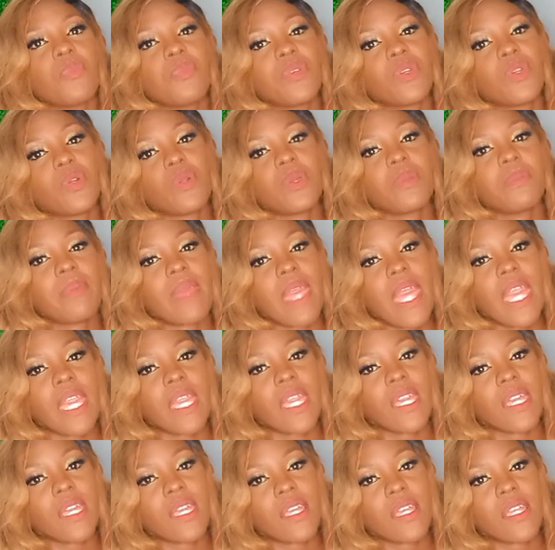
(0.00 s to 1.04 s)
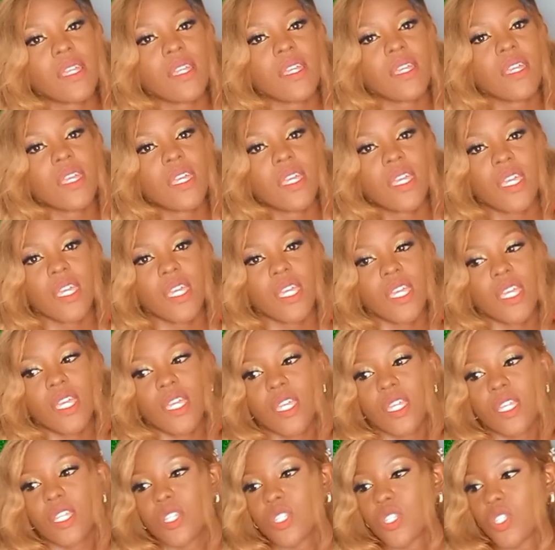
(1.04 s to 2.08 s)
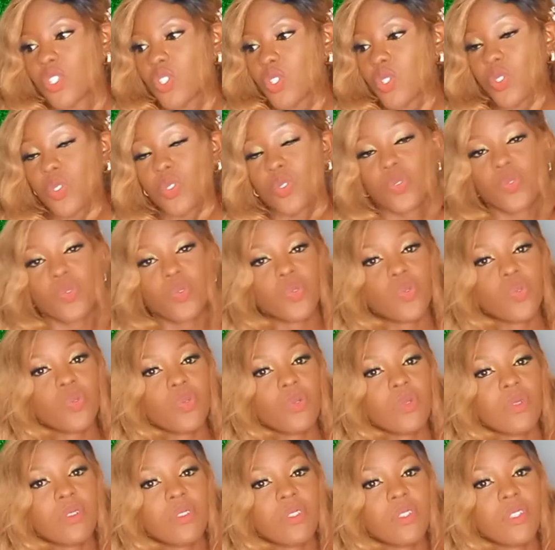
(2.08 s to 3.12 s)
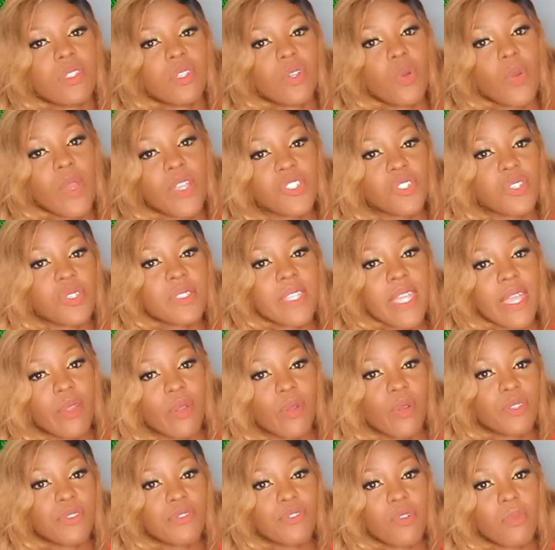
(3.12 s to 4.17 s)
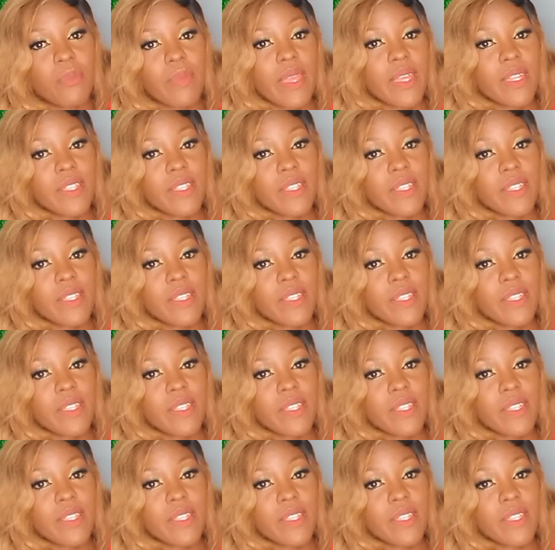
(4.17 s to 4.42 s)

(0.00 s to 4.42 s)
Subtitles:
going back to the questions I got from my